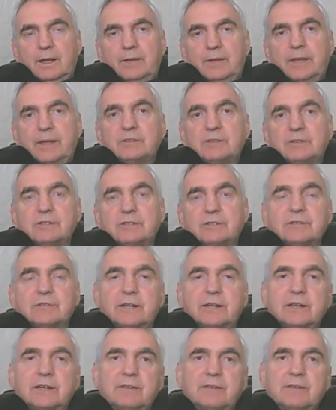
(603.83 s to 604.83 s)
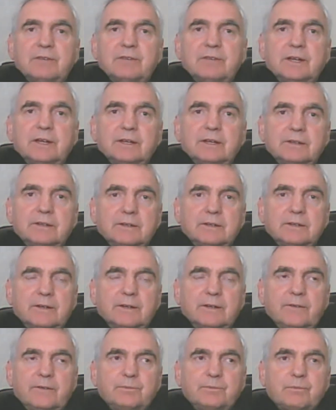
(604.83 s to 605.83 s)
And then she started getting violent.
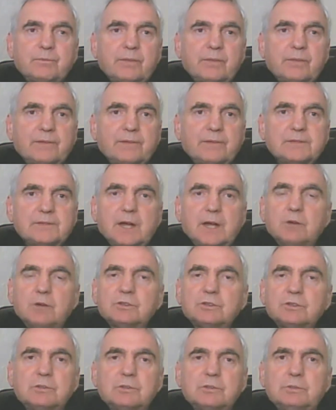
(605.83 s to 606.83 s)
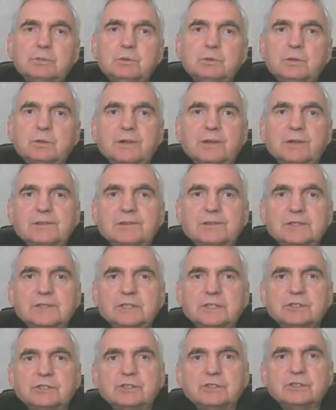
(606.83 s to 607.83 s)
Out of the blue,
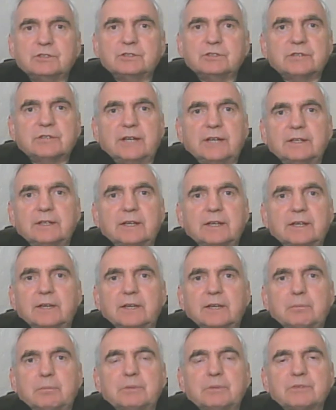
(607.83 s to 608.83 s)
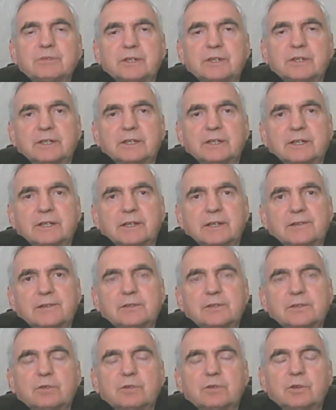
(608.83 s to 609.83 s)
she started getting berserk.
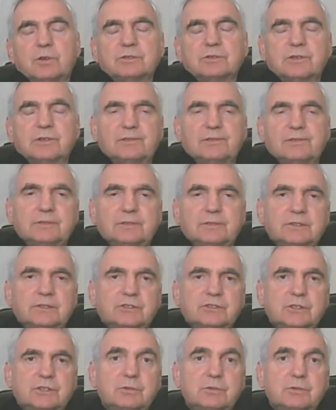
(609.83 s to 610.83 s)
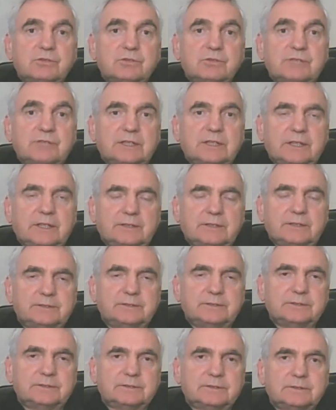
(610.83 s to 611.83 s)
Of course, she was drinking
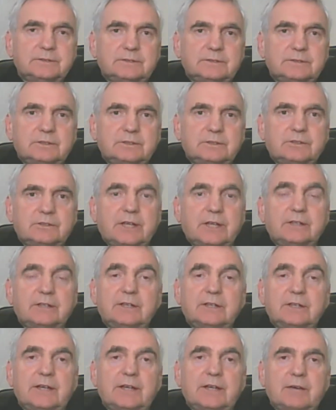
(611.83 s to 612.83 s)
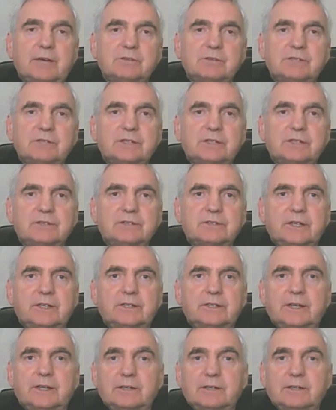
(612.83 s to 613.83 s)
cider and I was drinking
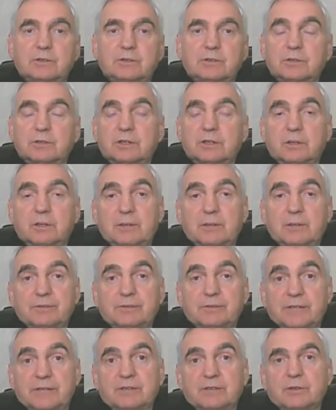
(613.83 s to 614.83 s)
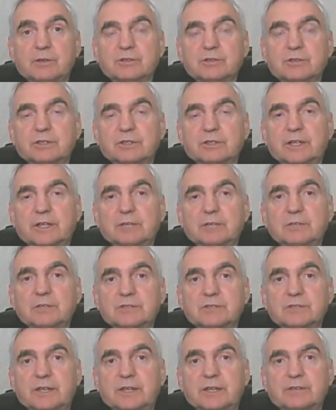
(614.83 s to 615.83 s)
cider. And I told a lot of my friends, oh, she like
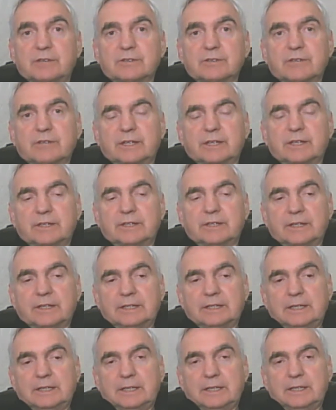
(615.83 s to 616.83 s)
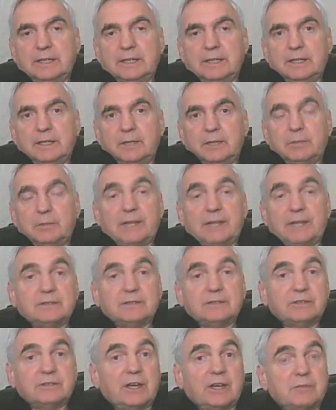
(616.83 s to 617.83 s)
me, she likes the cider. But
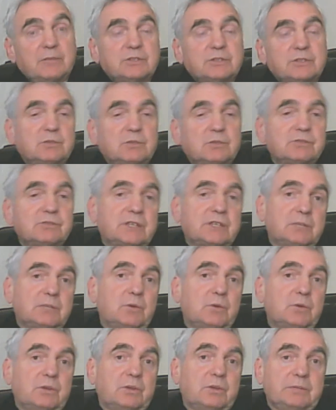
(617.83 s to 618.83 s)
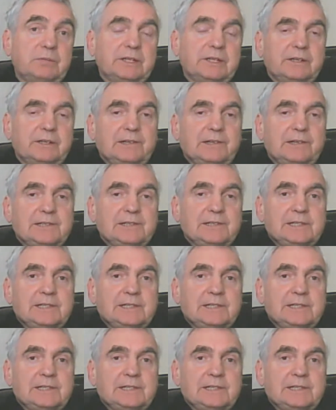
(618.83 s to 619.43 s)
at the time, she was drinking more than me.